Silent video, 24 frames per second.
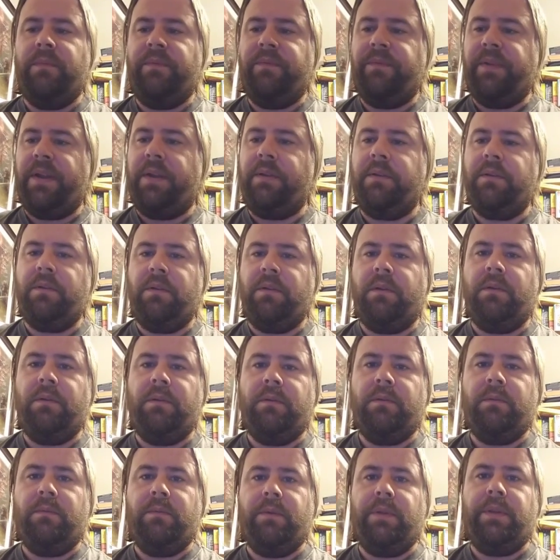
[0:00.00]
founded
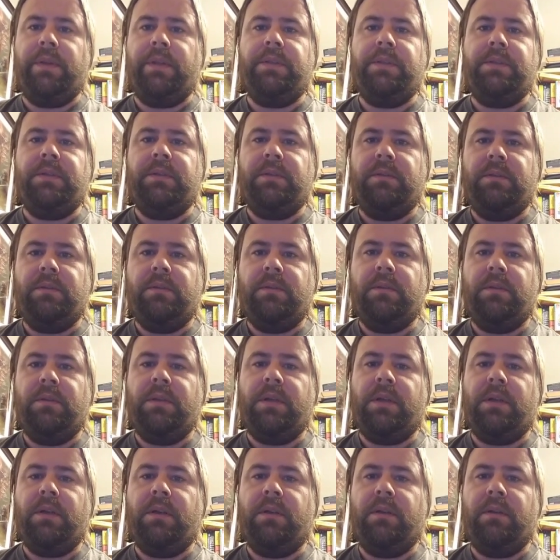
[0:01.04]
on religion.
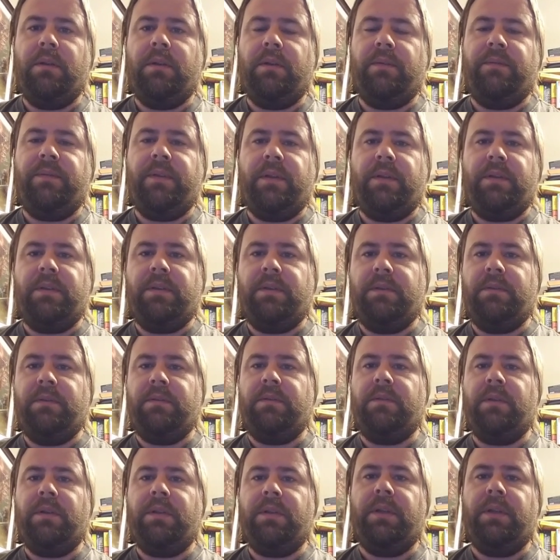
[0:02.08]
They're founded
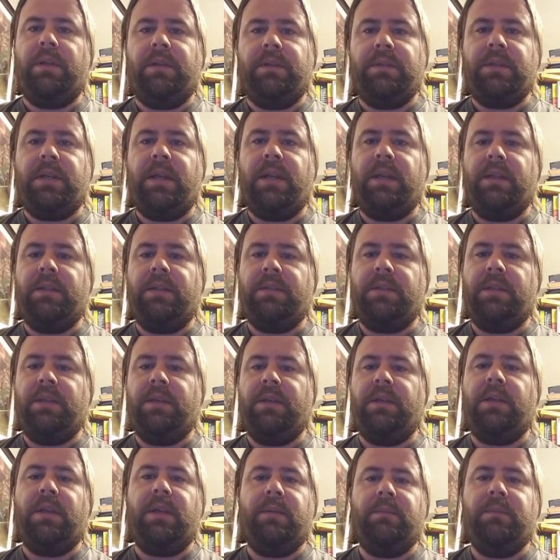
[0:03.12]
strictly on science.
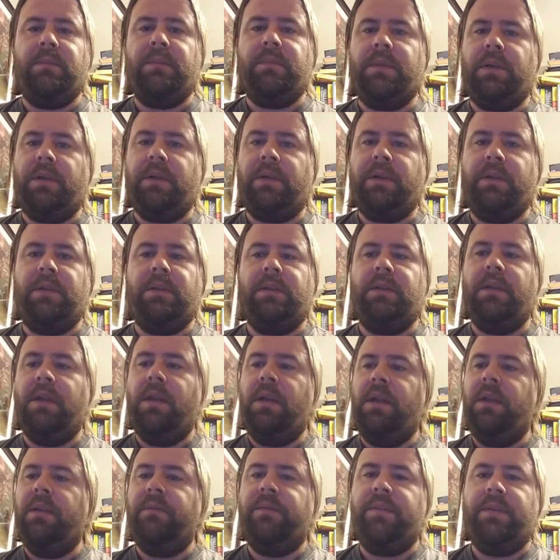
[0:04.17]
Tia, I'm talking
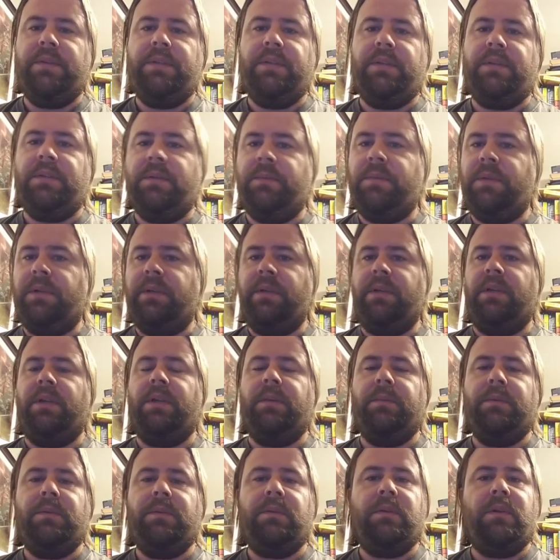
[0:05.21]
physics, I'm talking
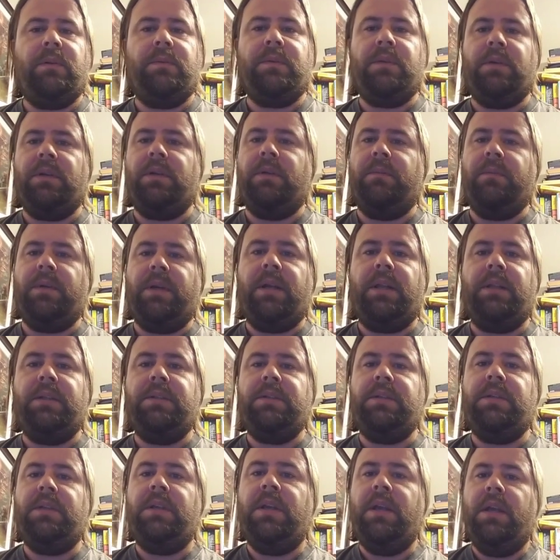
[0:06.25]
chemistry, I'm talking
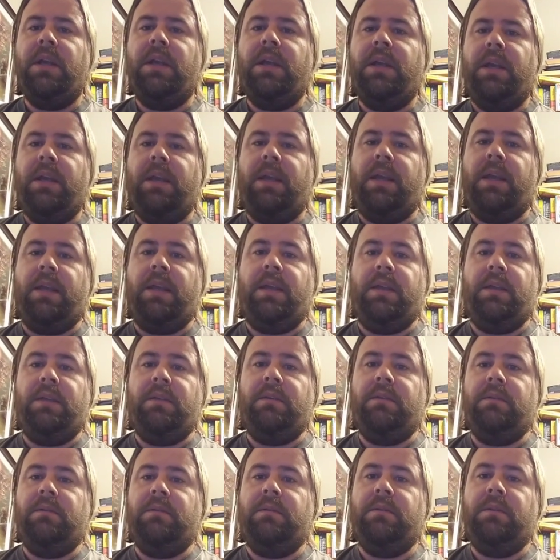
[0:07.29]
biology,
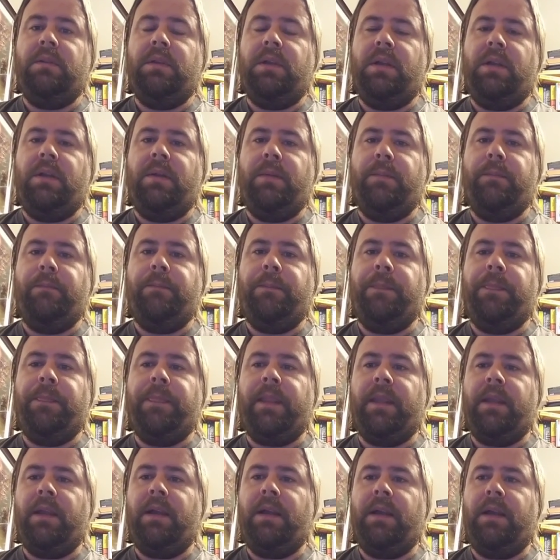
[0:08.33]
and
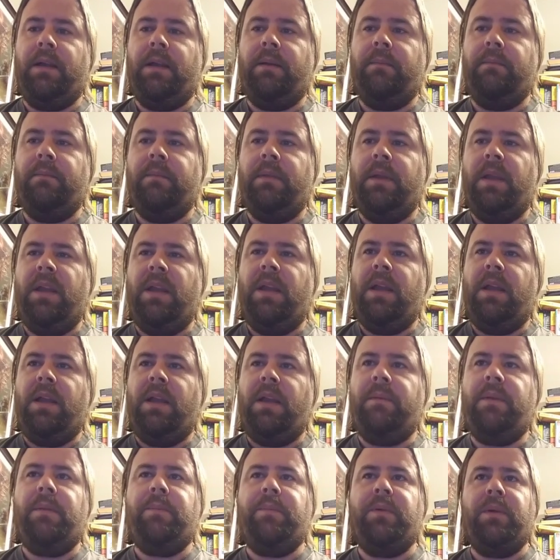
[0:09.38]
I'm
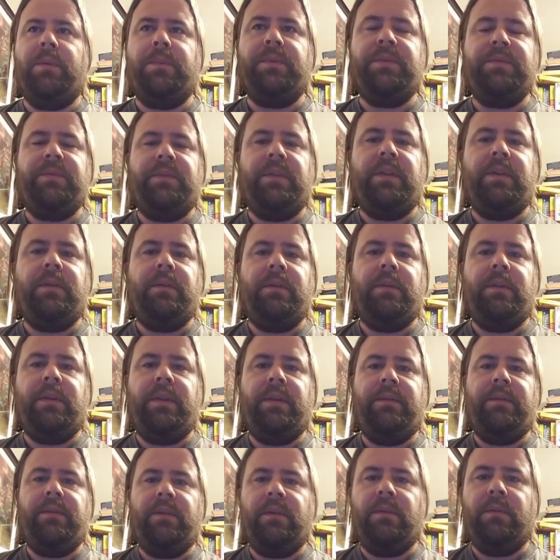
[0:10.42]
I'm not purposefully
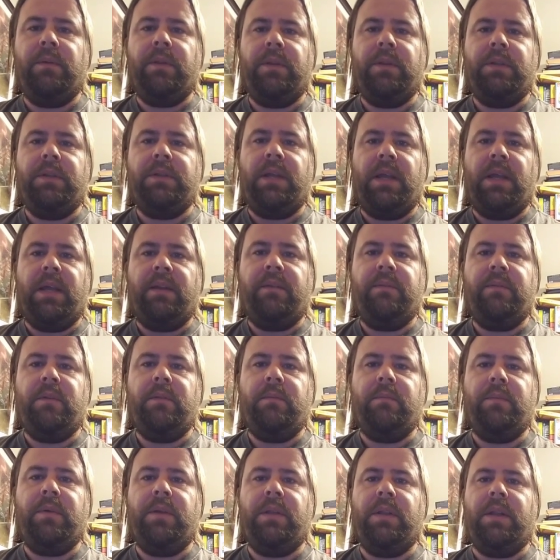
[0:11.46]
leaving religion out of
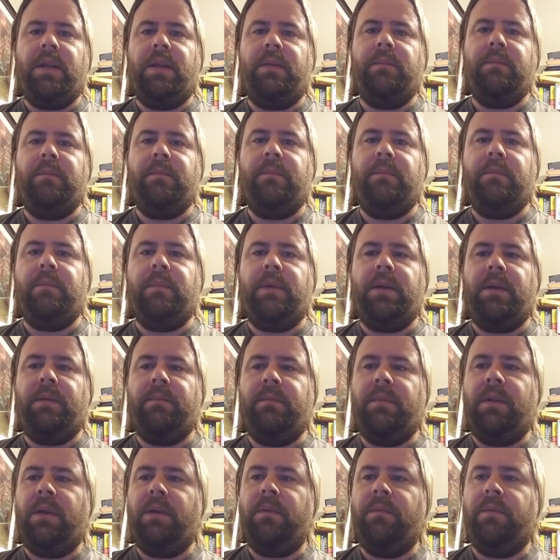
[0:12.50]
it, but I'm
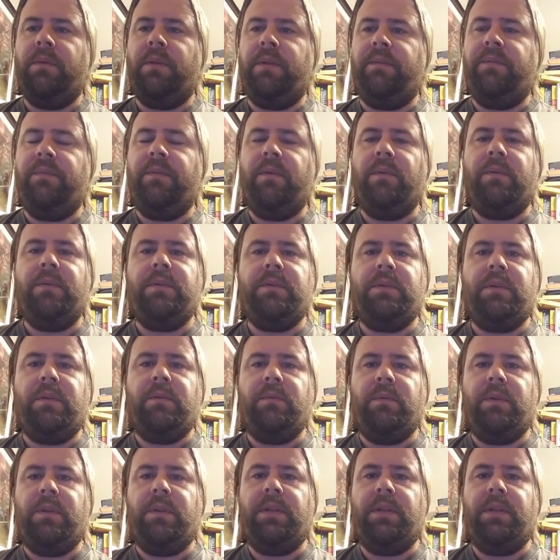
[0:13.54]
not really focused on